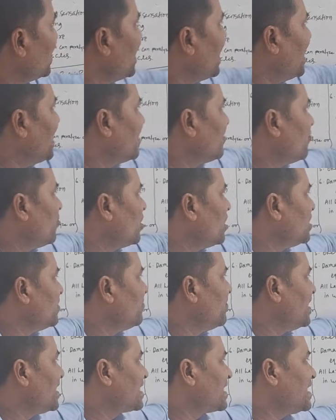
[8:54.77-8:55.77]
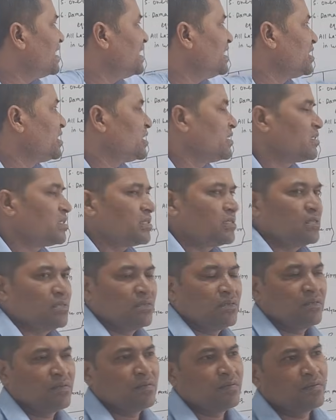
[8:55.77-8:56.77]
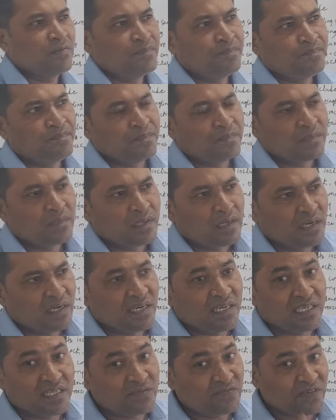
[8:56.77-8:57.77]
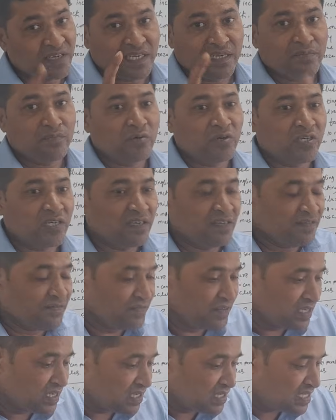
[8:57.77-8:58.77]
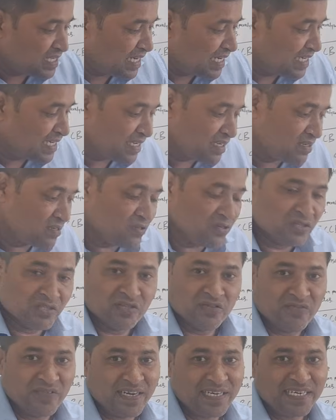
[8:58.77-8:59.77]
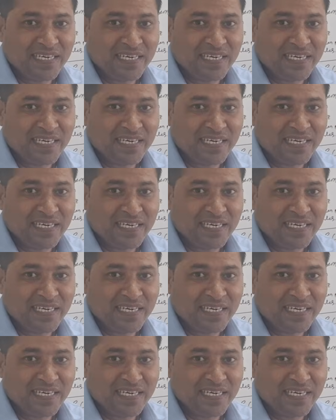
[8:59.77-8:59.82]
And avoid wet conditions. It is very important if you are standing under wet